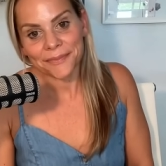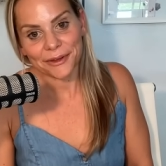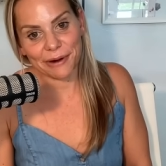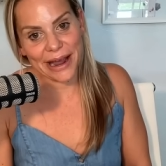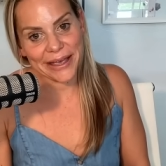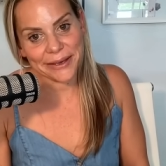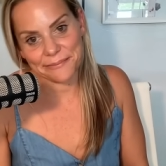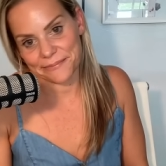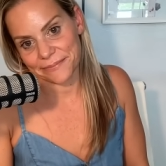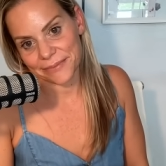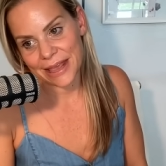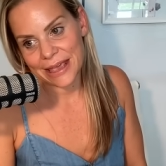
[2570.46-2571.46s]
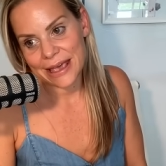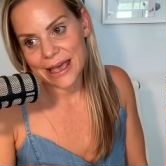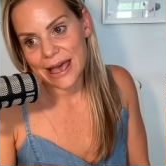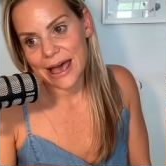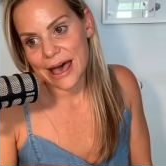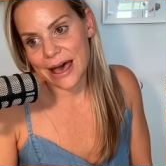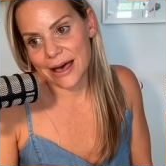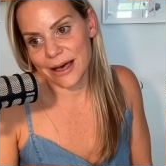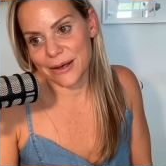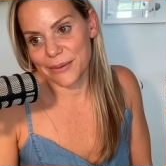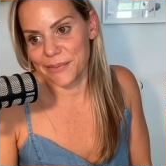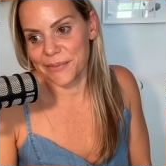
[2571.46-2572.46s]
Right?
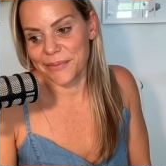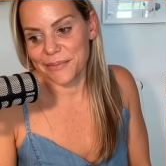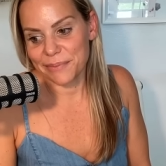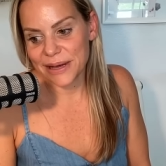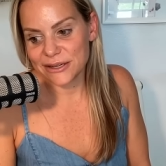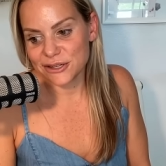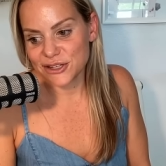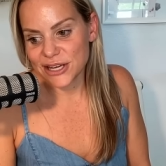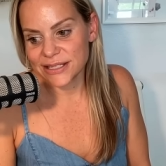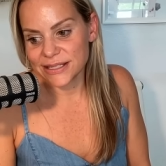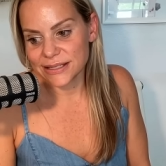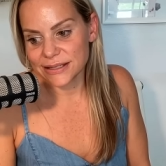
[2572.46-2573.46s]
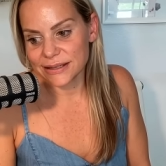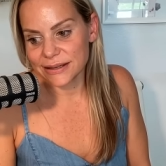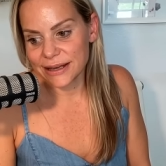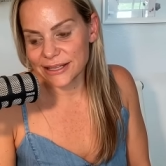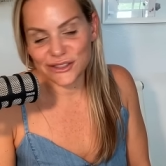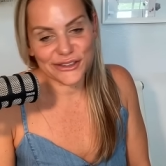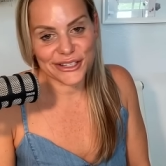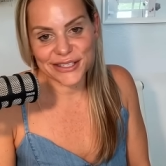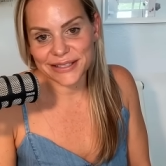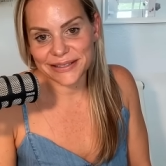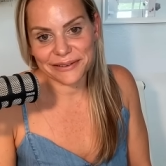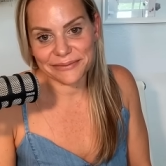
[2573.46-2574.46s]
But just, it's just
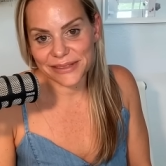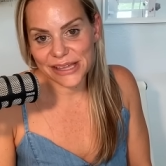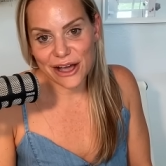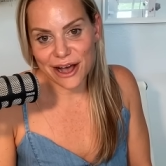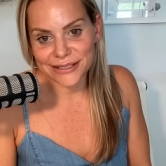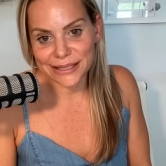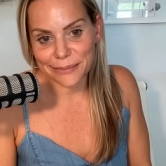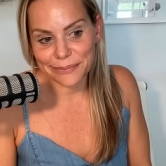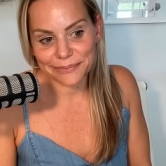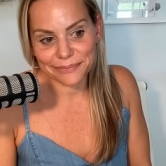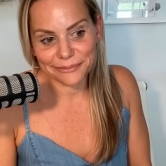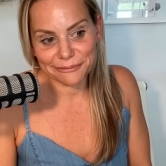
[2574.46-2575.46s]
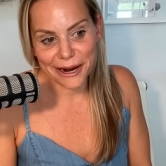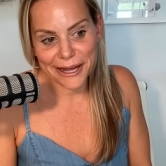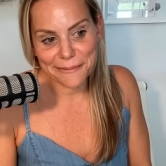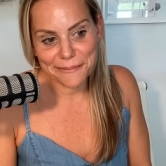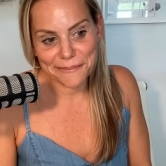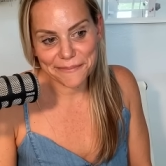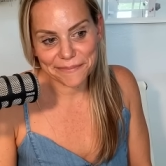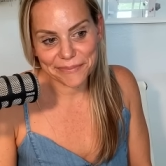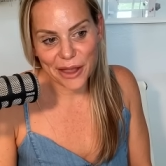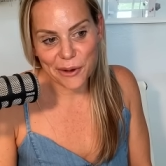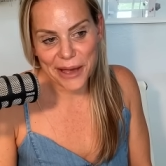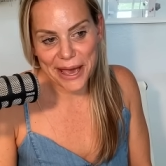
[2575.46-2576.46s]
the gossip, right?
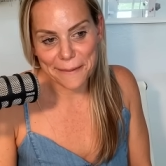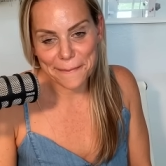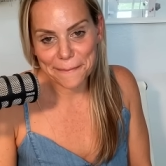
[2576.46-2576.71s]
Okay.